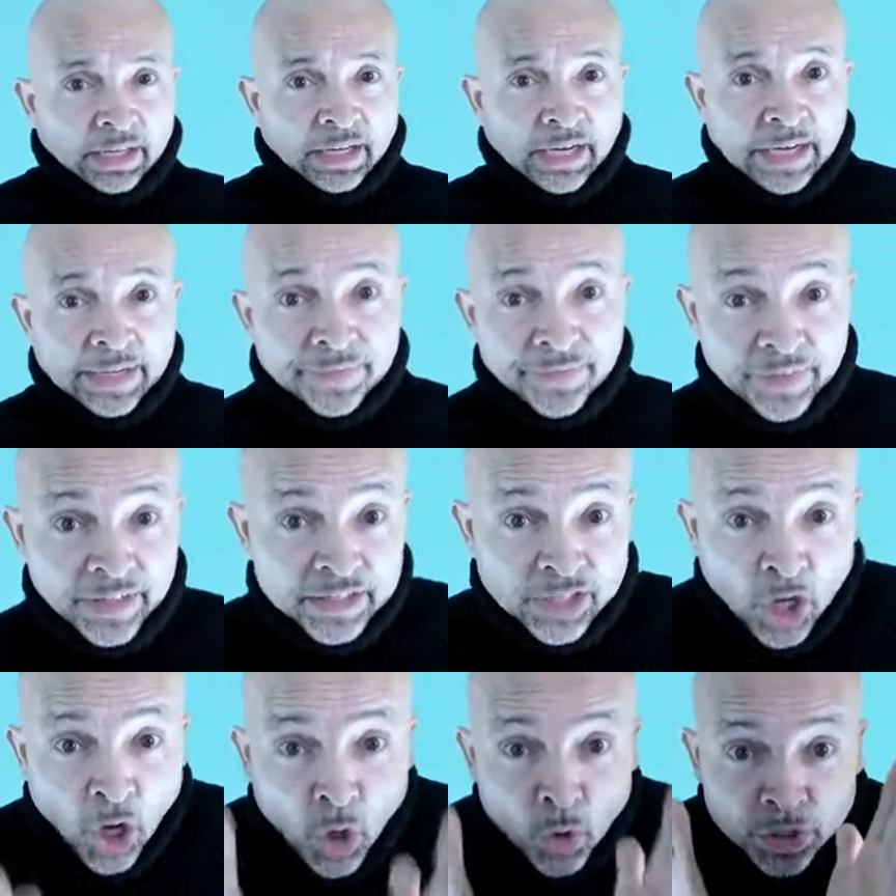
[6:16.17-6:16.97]
And there's
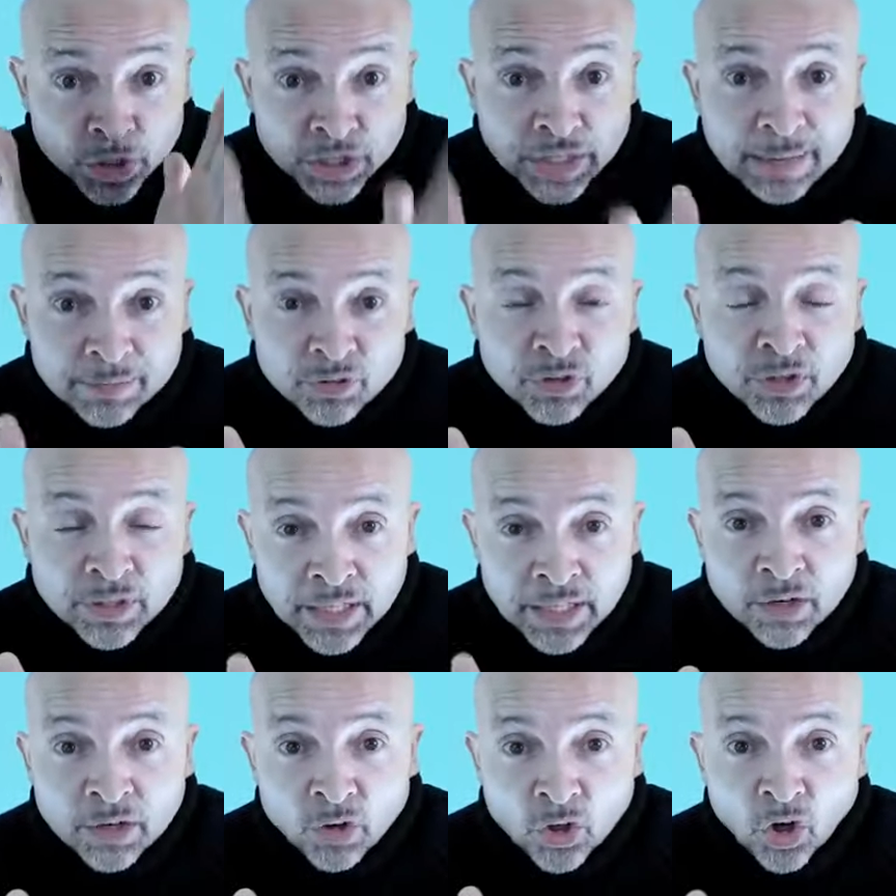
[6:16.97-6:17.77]
a whole chapter in
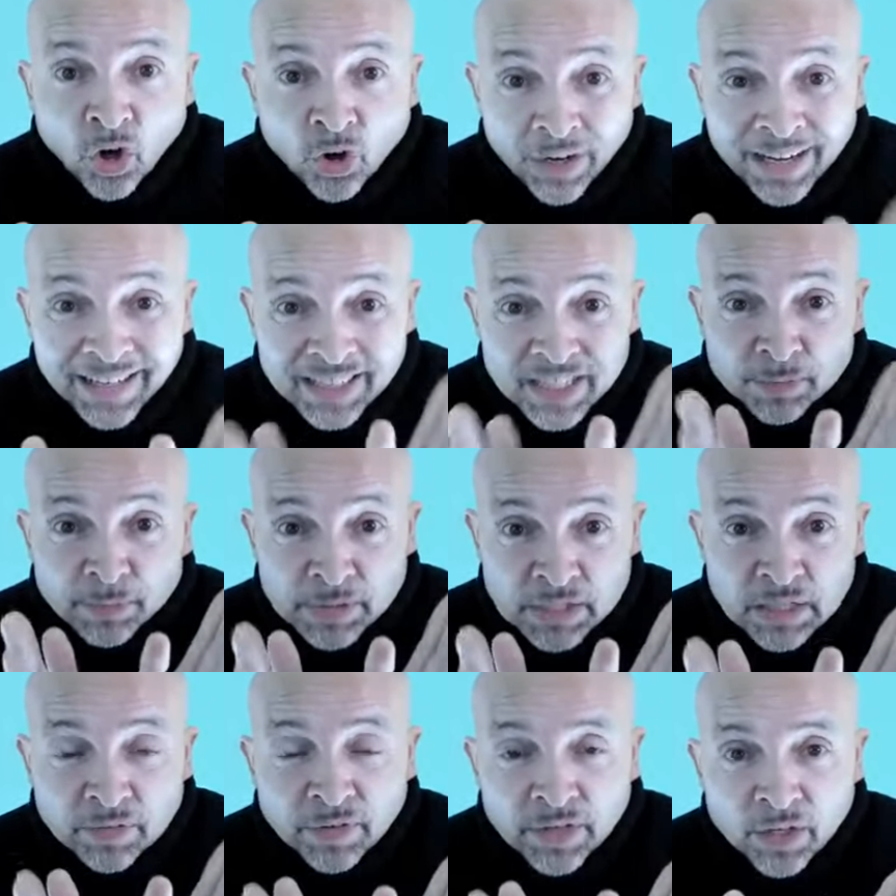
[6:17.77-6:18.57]
there on
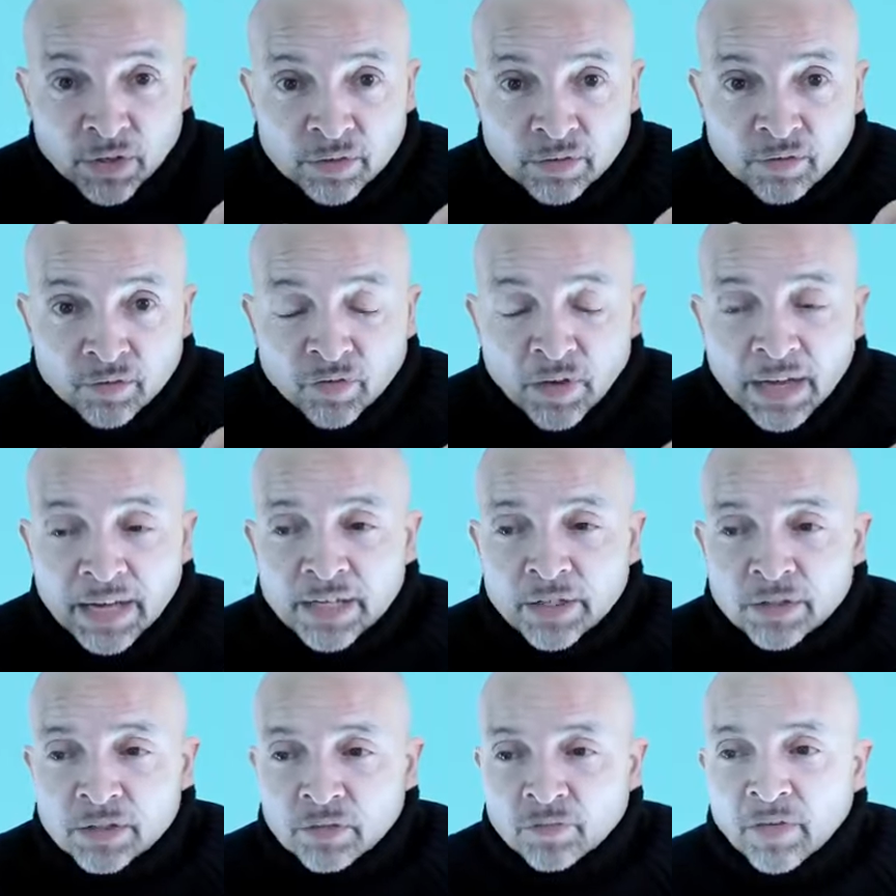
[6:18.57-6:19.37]
specifically on
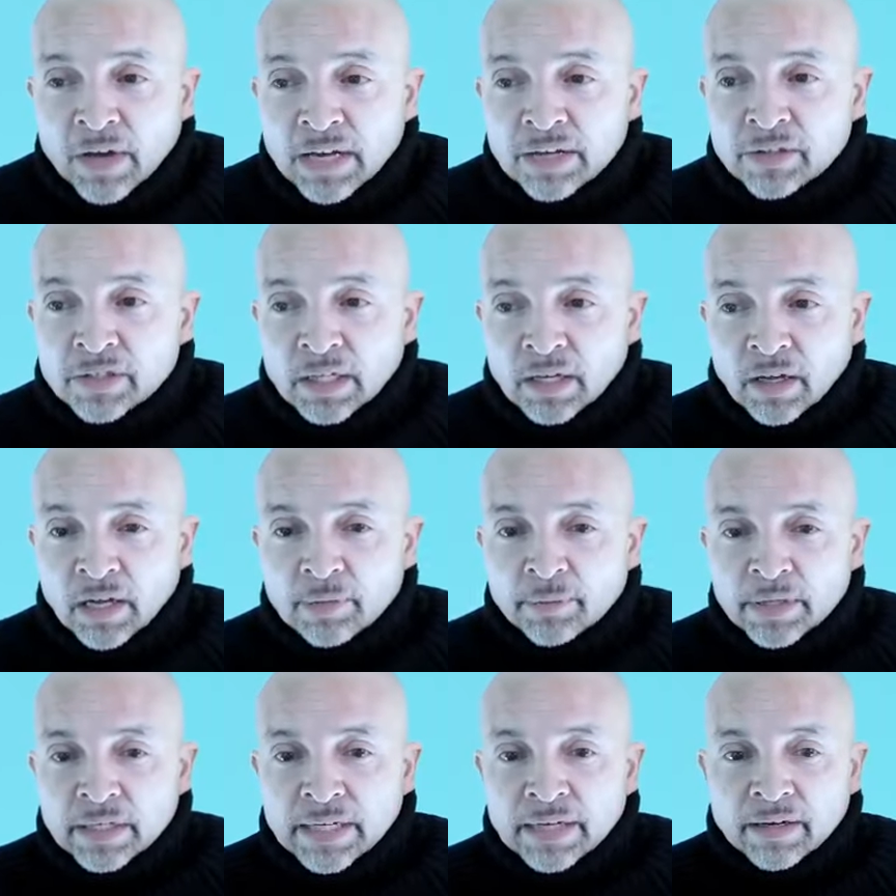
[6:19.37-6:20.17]
values and values
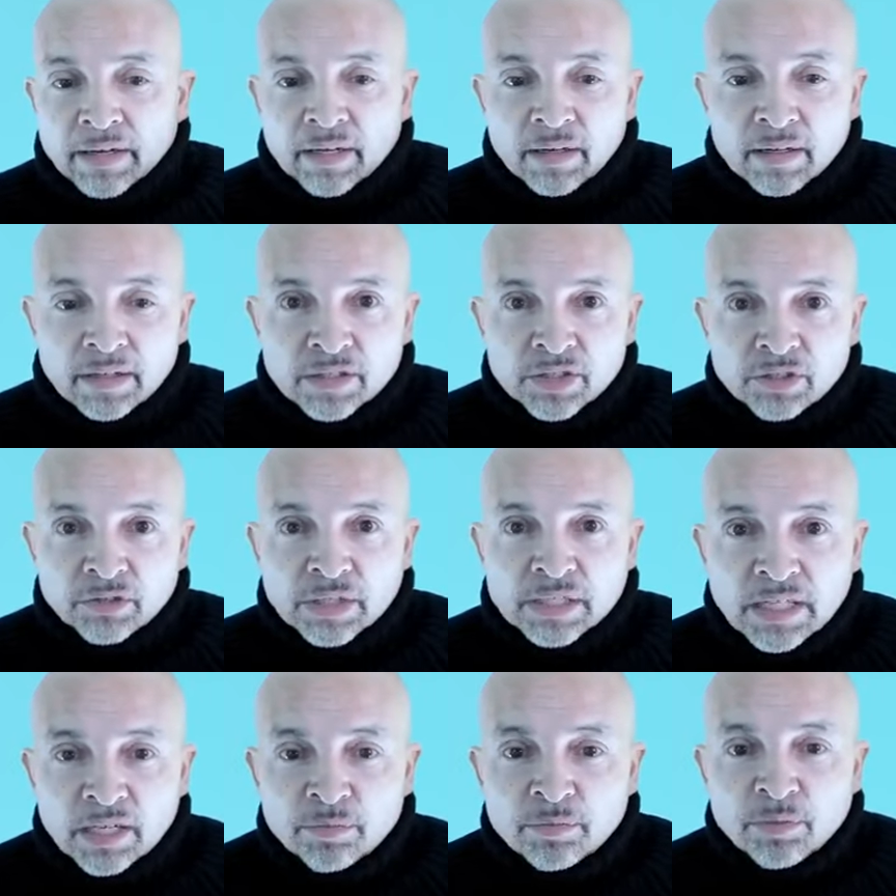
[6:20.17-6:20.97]
alignment. Now, I can't
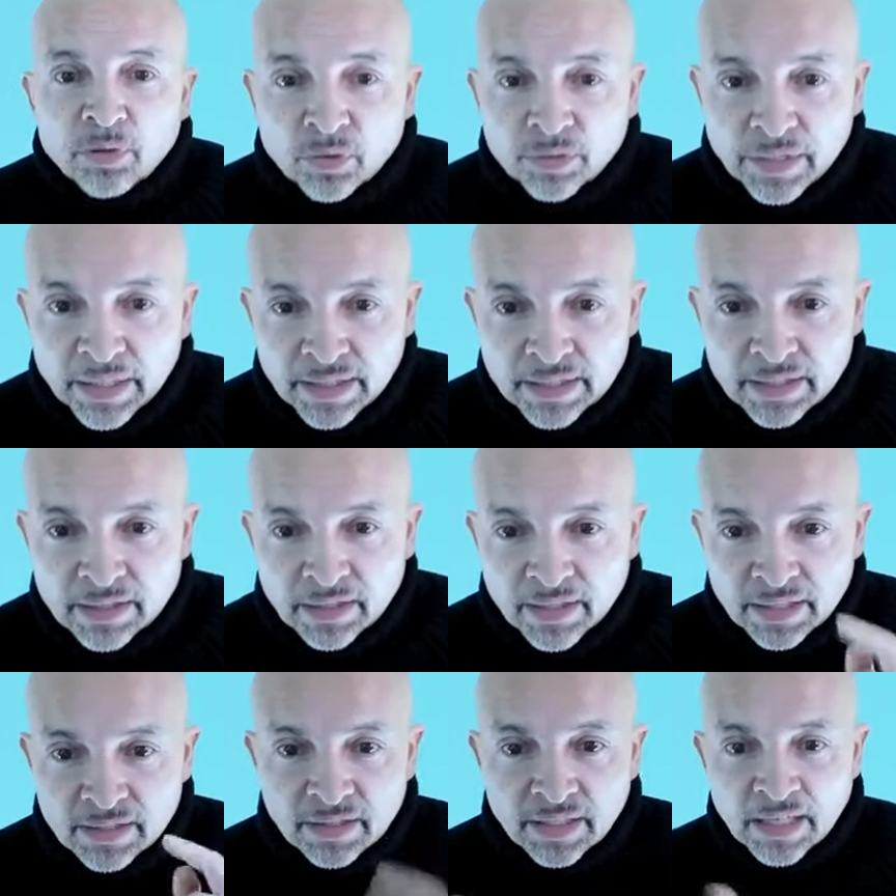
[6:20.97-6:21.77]
stress how important that is.
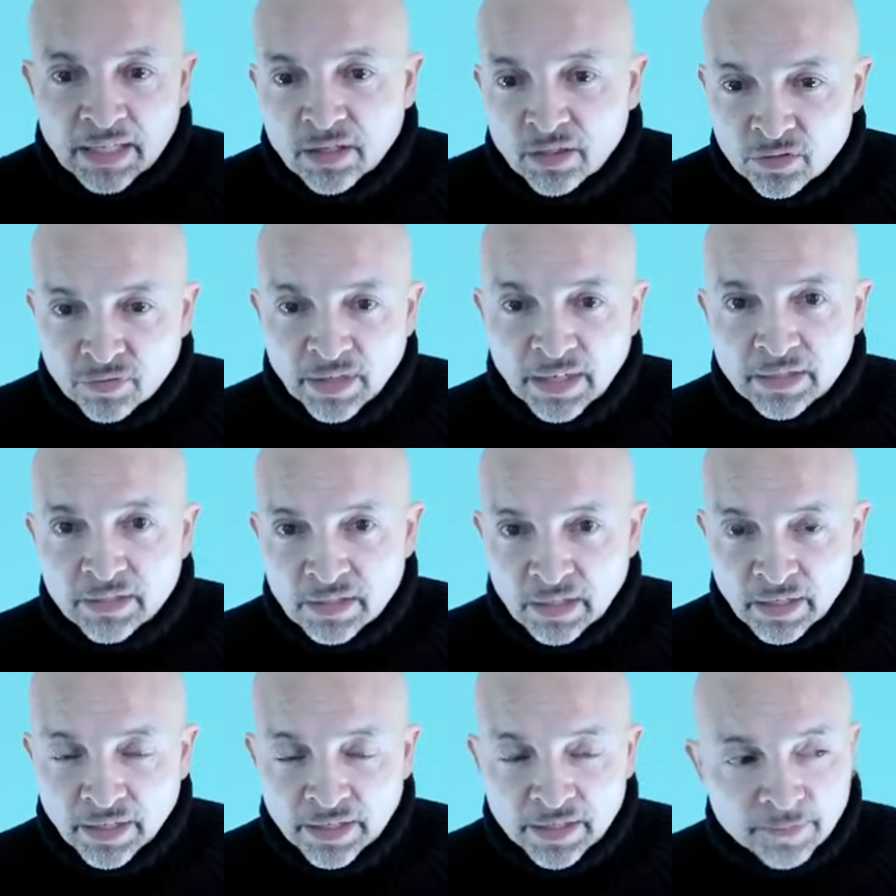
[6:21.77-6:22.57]
Okay, so get those values
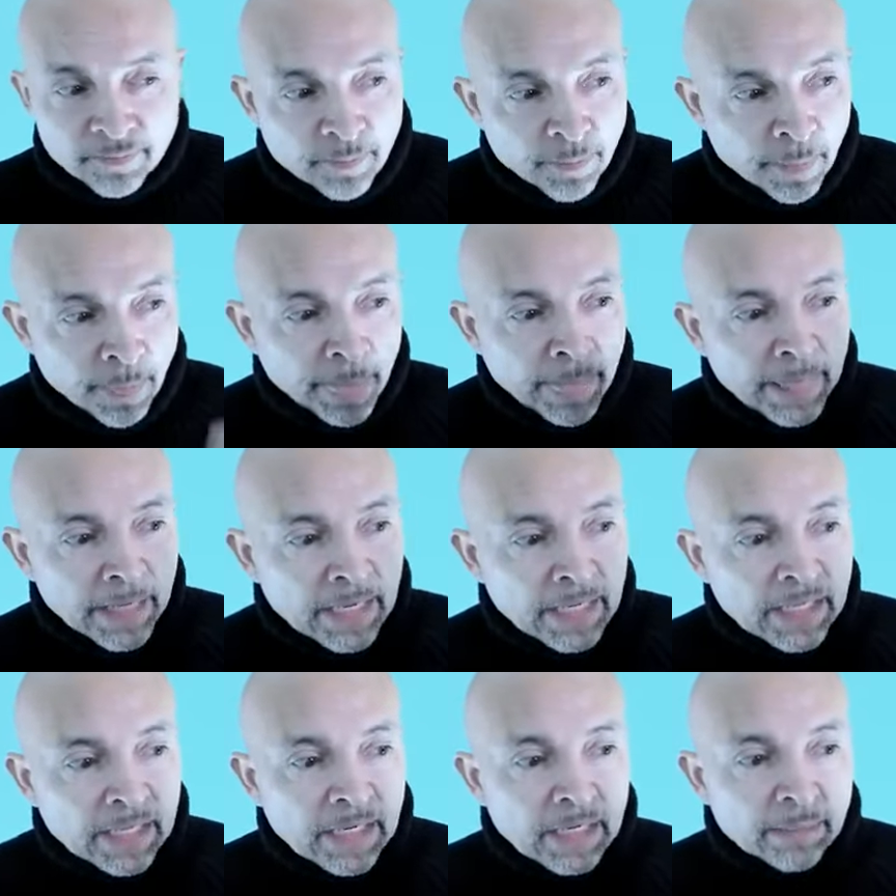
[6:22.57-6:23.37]
aligned.
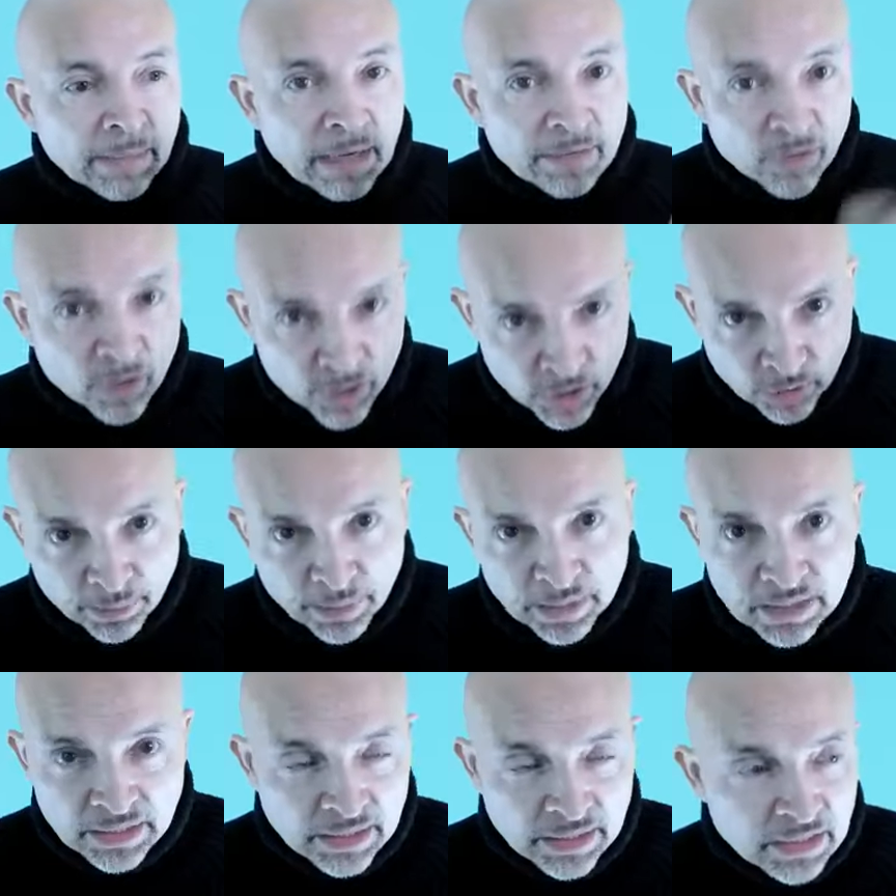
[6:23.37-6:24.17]
Um, have a look at your
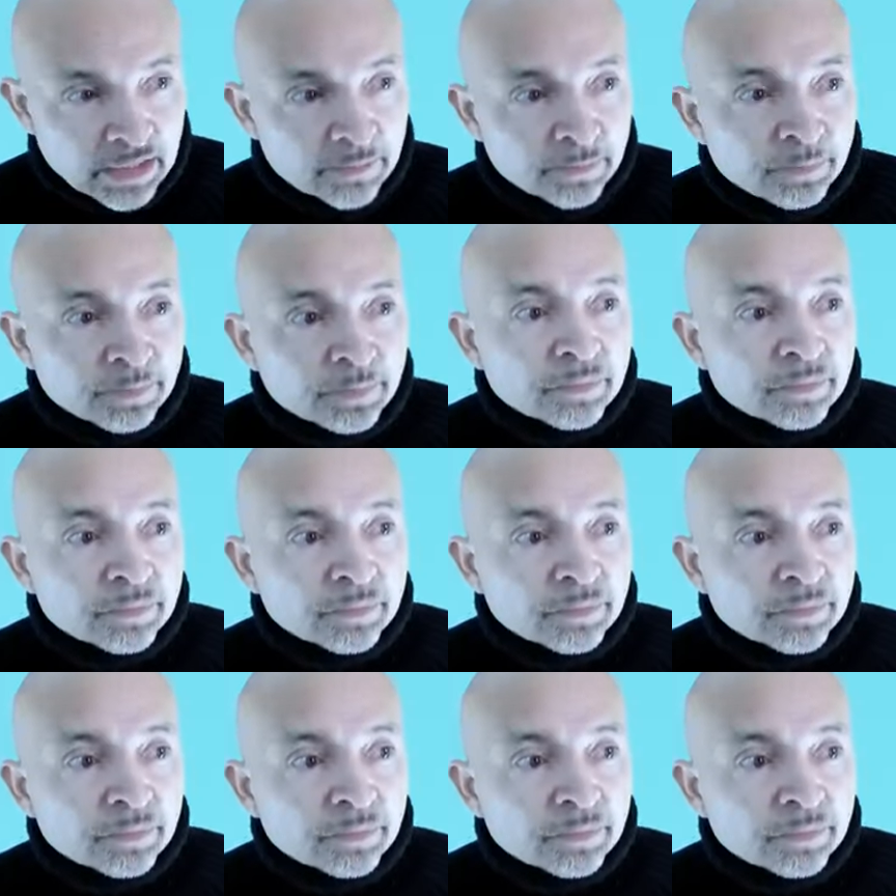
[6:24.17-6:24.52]
business.